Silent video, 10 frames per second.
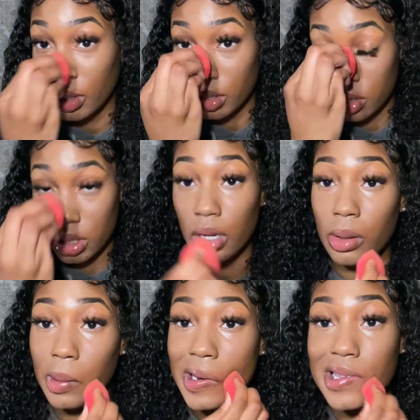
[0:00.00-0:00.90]
So
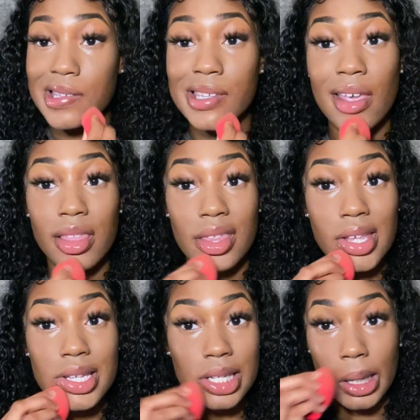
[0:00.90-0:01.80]
I'm gonna set
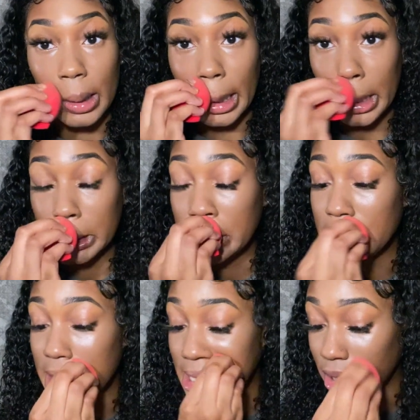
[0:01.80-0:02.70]
this and let's
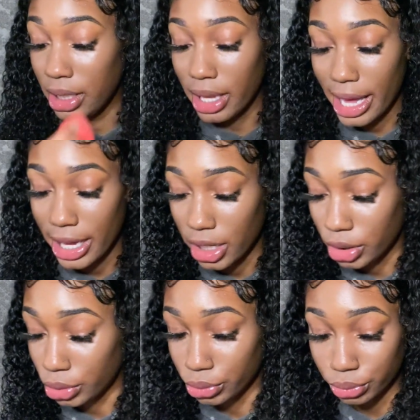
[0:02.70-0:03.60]
just see
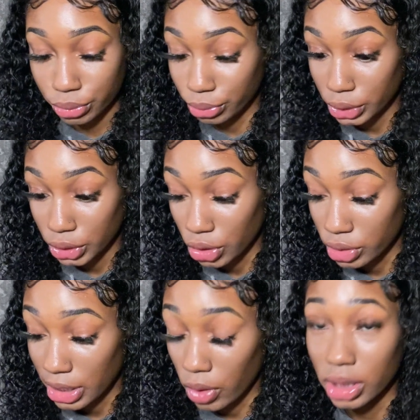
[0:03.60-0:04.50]
how it
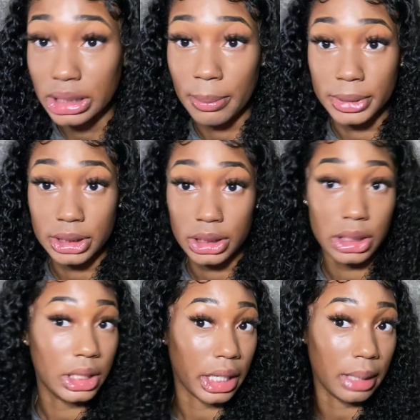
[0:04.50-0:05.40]
turns out, because
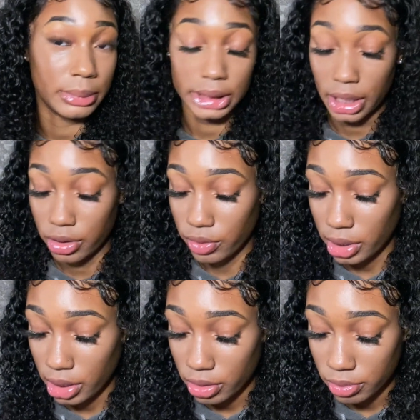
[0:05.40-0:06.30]
honestly, like, I'm scared
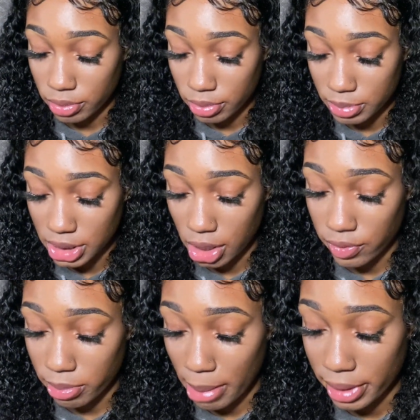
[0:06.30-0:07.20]
right now. I'm
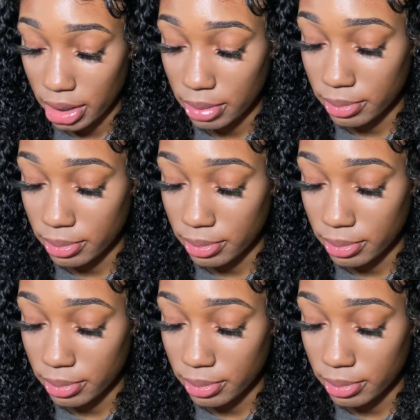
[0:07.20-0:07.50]
scared for my makeup.